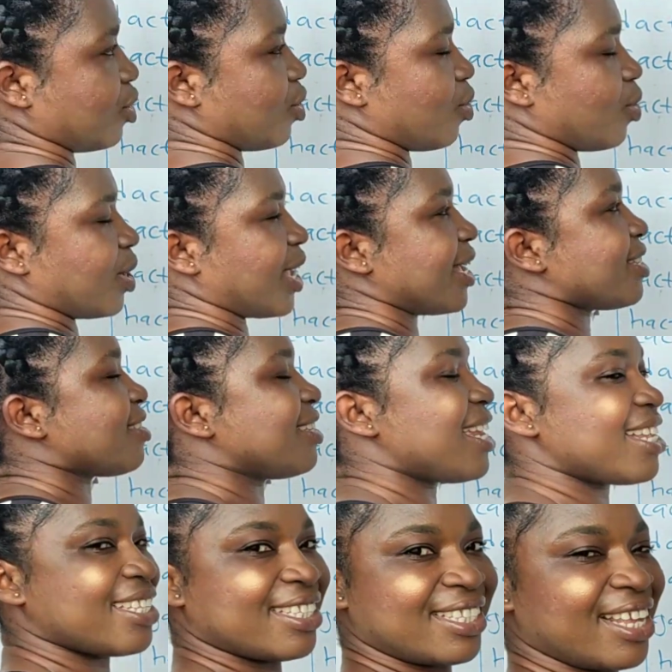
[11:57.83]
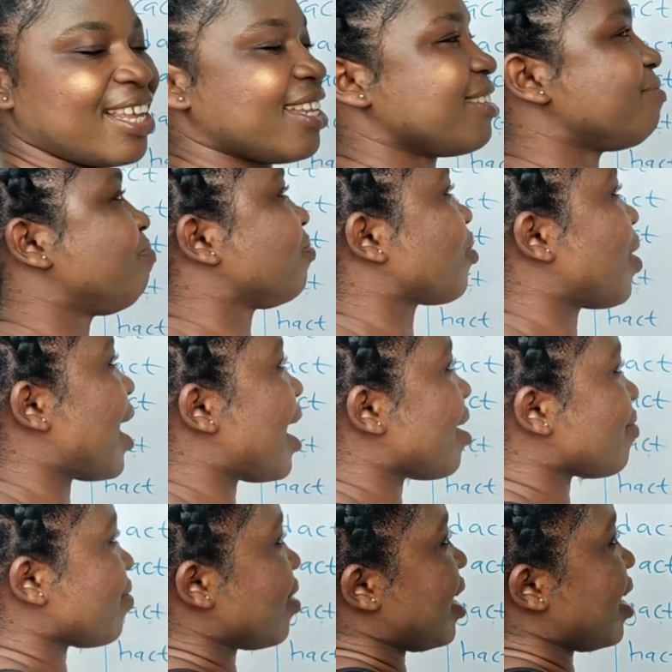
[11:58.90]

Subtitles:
okay, so let's see. We have